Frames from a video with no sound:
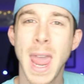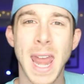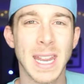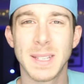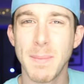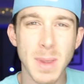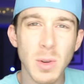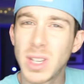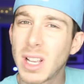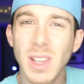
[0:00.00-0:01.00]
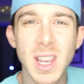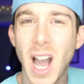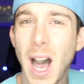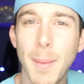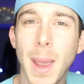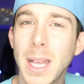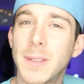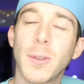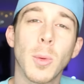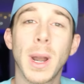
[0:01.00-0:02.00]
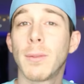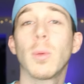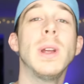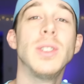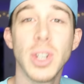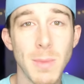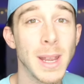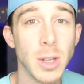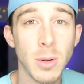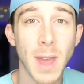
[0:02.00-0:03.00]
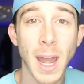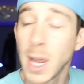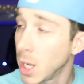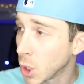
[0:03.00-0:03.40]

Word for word: and his Musically comments, for whatever reason you may do that,